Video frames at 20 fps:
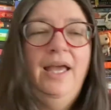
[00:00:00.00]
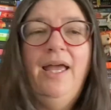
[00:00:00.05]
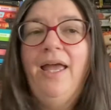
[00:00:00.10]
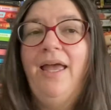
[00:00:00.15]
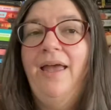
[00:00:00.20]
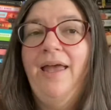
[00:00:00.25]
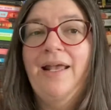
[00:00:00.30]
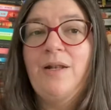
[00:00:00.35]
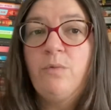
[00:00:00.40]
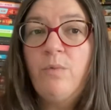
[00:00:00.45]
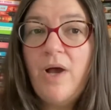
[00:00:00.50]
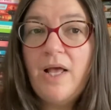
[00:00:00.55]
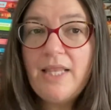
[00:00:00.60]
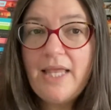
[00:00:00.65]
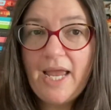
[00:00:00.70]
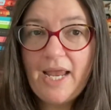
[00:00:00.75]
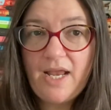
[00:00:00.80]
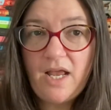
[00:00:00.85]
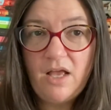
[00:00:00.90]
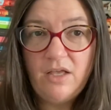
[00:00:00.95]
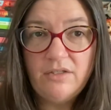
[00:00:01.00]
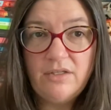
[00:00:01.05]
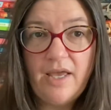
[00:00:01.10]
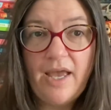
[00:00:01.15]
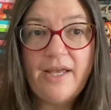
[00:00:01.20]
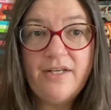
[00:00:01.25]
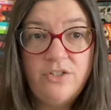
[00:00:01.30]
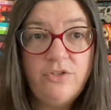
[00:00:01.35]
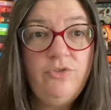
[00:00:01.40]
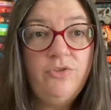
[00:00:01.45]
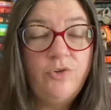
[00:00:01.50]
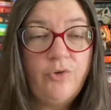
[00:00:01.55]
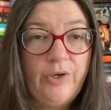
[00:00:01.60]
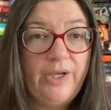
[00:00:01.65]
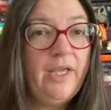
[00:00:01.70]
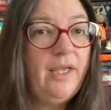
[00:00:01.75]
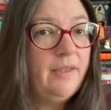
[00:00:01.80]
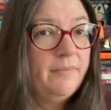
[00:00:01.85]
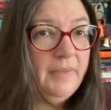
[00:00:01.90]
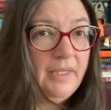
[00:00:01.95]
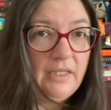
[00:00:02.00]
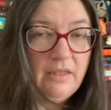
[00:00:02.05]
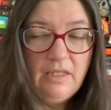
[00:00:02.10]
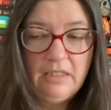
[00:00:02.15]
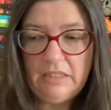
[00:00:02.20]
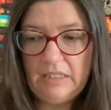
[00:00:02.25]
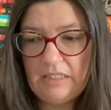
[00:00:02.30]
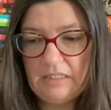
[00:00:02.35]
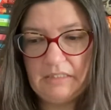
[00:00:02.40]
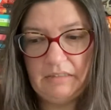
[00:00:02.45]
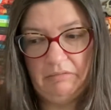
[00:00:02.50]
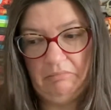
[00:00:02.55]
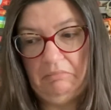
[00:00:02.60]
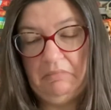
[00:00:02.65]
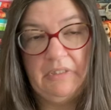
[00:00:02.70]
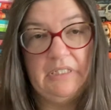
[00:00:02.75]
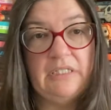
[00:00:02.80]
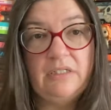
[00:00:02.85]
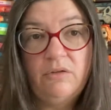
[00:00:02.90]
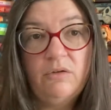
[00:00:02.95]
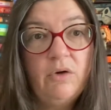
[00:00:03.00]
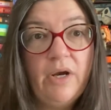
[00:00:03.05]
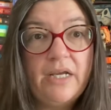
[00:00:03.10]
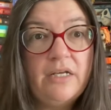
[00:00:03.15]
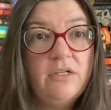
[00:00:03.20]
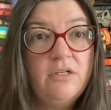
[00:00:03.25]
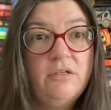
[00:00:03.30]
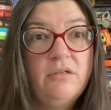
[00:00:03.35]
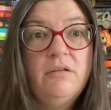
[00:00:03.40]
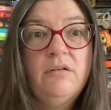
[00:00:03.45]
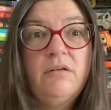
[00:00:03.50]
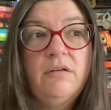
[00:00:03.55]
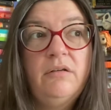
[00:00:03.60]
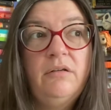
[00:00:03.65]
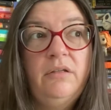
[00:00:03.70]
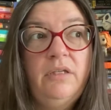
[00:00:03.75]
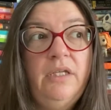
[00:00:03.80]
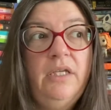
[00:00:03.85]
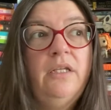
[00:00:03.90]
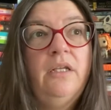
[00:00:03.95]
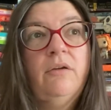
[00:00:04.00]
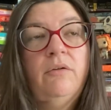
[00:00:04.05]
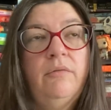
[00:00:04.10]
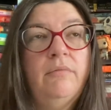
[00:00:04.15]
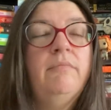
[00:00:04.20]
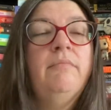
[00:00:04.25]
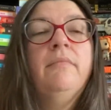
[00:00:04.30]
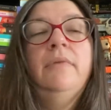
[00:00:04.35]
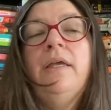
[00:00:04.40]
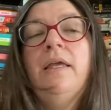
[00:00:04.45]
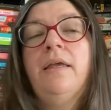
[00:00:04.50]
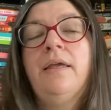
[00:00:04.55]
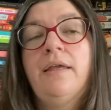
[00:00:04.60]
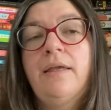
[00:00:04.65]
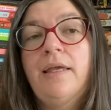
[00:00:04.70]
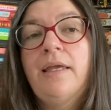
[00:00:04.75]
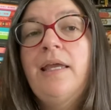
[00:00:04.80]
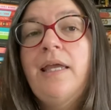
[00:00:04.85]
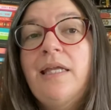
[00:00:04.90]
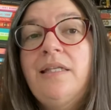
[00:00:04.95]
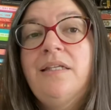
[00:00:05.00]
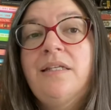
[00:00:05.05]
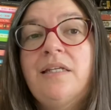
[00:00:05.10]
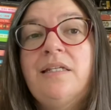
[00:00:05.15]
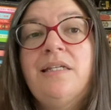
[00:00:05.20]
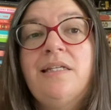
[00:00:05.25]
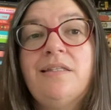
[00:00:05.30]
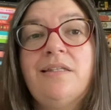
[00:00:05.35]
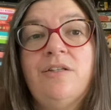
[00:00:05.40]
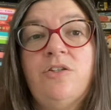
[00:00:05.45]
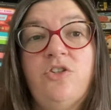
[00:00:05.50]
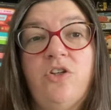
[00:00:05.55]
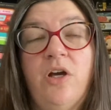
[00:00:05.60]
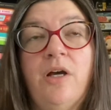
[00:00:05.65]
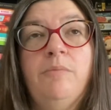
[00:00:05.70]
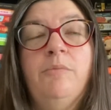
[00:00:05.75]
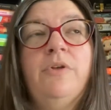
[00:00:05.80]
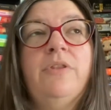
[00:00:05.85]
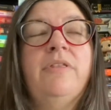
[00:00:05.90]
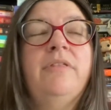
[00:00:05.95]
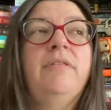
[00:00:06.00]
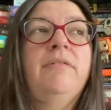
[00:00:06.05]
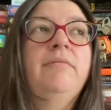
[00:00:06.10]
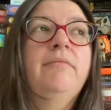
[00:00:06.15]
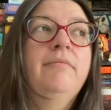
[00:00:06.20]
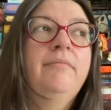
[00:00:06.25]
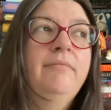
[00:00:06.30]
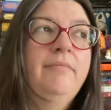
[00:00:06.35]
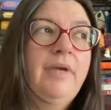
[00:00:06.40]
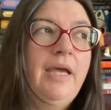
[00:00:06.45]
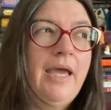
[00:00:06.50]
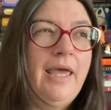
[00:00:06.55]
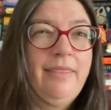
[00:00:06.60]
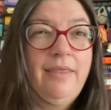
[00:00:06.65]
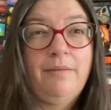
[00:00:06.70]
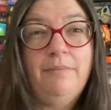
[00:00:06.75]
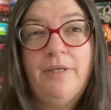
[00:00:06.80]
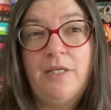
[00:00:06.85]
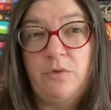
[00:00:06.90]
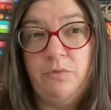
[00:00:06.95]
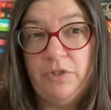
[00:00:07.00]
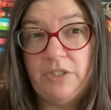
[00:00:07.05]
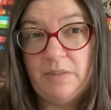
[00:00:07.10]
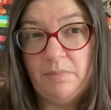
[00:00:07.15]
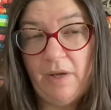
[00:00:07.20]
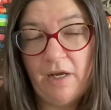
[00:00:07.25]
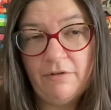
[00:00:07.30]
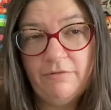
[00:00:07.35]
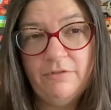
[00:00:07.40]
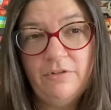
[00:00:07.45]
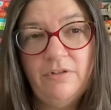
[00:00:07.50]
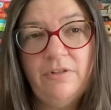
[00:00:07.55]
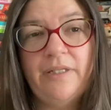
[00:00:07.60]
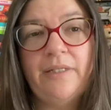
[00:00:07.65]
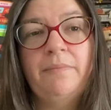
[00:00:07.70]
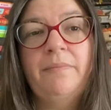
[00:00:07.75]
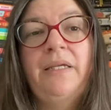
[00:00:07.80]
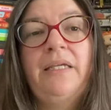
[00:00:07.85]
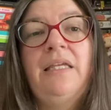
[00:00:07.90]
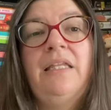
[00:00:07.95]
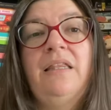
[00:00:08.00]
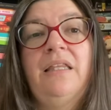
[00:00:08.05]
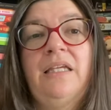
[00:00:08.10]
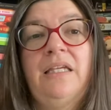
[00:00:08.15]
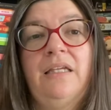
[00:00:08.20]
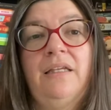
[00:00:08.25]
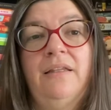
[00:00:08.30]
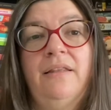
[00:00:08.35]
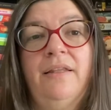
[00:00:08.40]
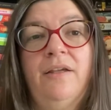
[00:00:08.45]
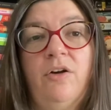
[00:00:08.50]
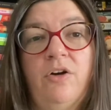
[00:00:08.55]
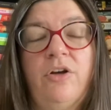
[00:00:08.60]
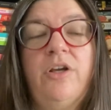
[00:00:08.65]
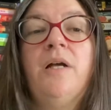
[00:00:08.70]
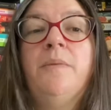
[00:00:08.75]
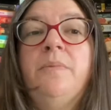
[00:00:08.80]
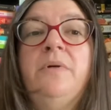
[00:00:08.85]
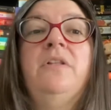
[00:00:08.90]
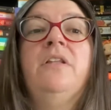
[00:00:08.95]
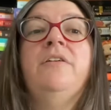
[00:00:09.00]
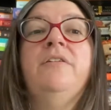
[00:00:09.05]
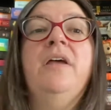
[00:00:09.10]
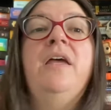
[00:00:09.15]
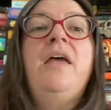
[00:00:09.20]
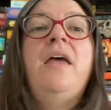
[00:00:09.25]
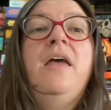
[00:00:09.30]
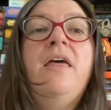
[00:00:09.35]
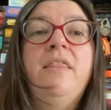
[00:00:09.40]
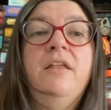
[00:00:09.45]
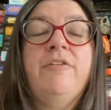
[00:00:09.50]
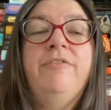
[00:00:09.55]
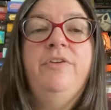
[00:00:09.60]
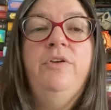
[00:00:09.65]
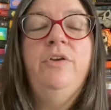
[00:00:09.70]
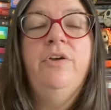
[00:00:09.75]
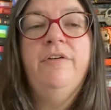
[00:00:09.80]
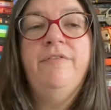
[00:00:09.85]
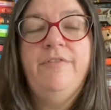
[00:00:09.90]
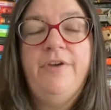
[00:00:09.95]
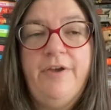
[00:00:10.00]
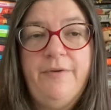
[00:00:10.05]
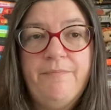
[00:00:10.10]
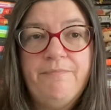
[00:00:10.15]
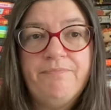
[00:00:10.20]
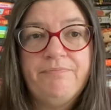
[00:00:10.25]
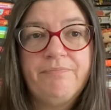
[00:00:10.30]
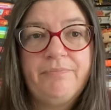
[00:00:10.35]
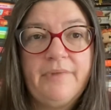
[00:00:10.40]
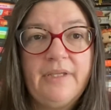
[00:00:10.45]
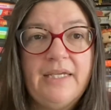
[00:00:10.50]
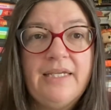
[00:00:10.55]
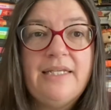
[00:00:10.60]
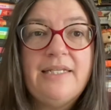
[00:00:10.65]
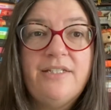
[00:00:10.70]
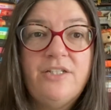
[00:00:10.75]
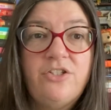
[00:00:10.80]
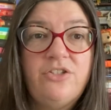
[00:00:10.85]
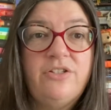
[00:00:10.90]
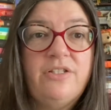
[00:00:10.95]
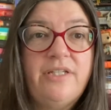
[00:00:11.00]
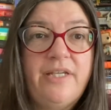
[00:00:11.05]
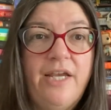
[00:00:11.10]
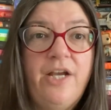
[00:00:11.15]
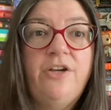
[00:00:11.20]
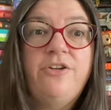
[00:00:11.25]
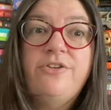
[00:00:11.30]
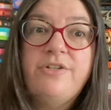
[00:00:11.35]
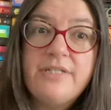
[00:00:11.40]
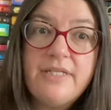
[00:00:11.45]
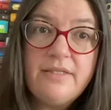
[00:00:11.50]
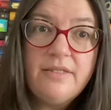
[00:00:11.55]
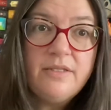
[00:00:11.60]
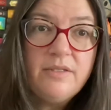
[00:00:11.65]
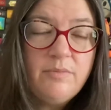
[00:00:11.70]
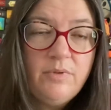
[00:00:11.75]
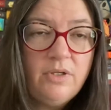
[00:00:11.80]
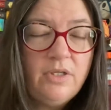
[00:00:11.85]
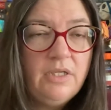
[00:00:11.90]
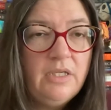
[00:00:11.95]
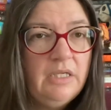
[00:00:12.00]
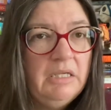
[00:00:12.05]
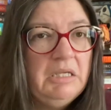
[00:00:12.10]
And while I I do agree, I mean, I think he did a great, you know, he did a decent job with I think being respectful and making the there are a couple of there are a few of um, indigenous characters in the book